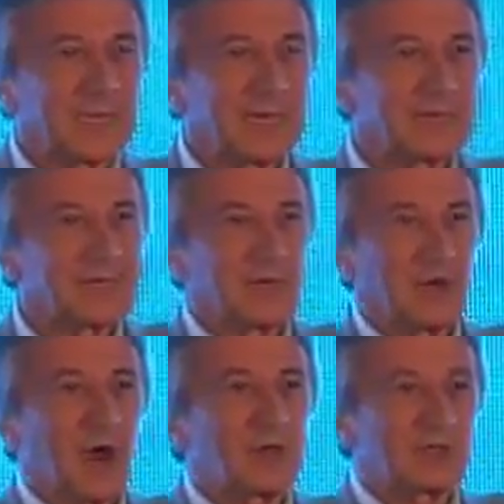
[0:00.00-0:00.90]
in the
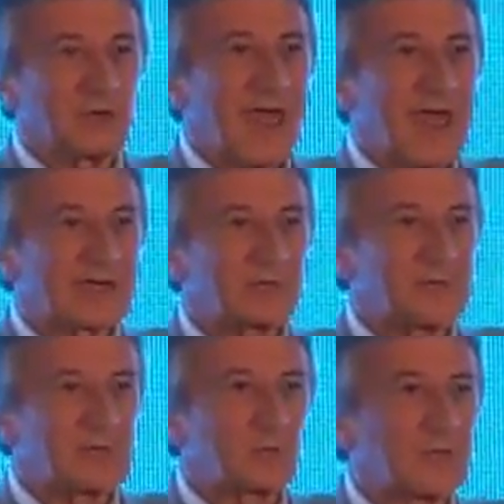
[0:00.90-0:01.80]
contracts
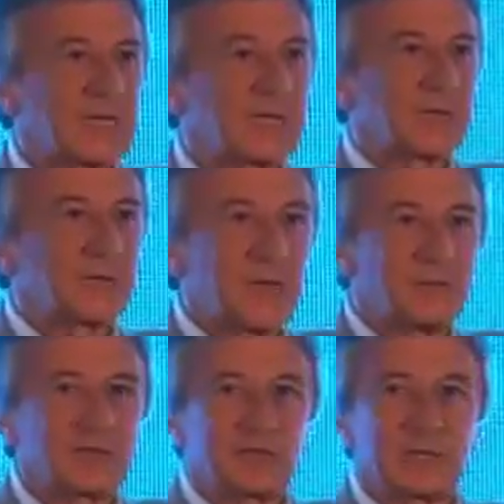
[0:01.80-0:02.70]
between the
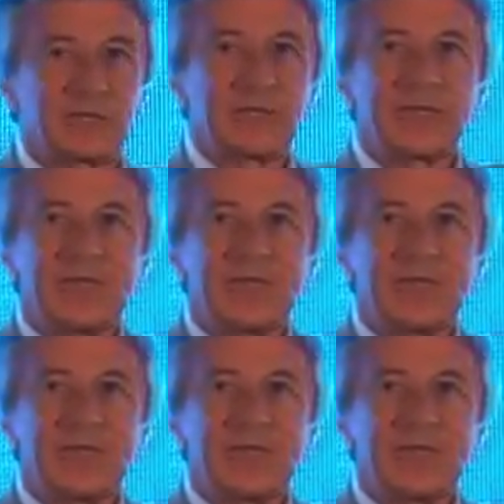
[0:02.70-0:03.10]
publisher